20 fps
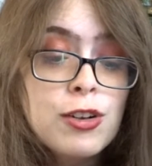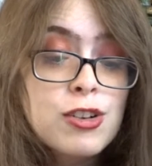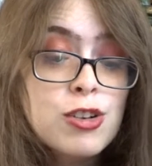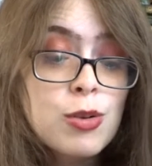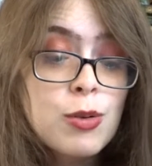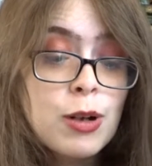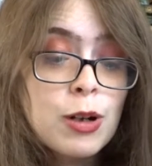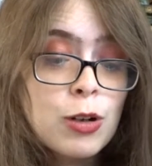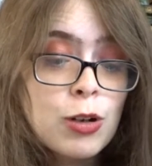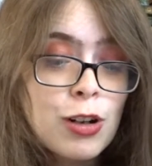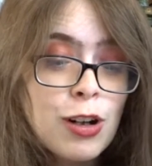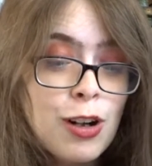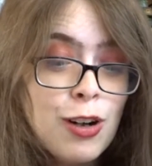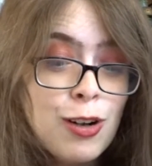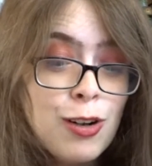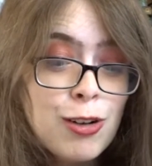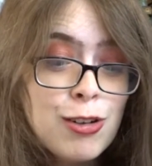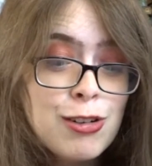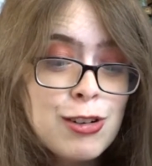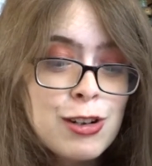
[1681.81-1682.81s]
a crawl.
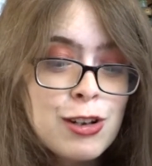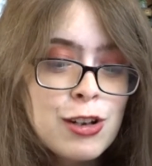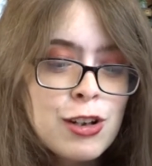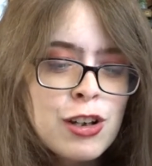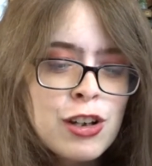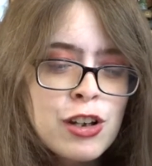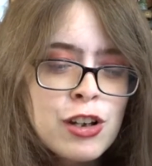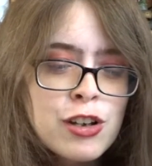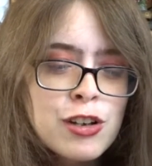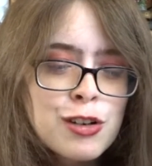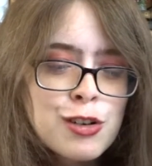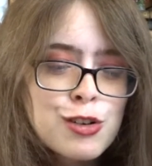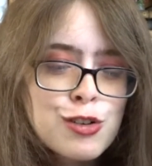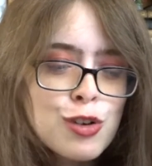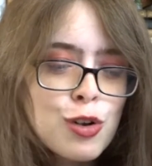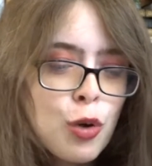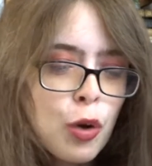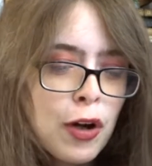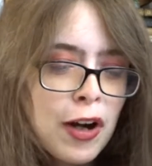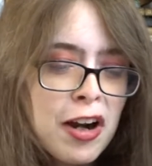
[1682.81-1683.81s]
So
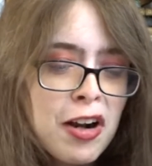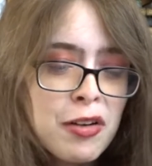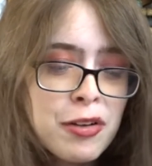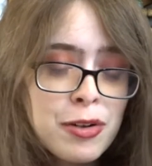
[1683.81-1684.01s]
crowded